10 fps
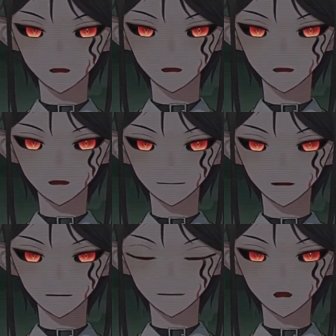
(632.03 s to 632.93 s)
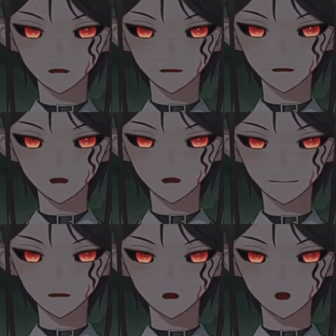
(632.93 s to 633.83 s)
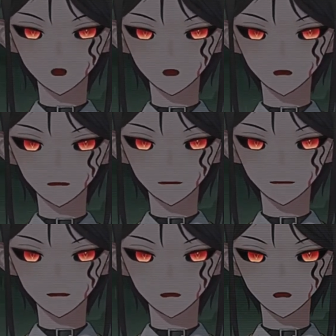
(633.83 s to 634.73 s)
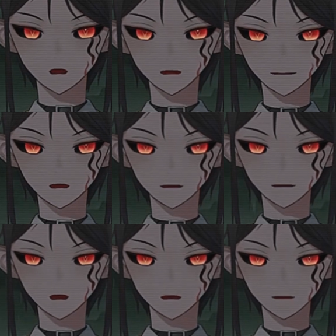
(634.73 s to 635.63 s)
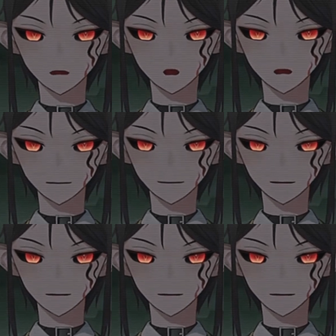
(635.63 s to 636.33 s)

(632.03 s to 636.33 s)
it felt better than I ever had. I felt like the constant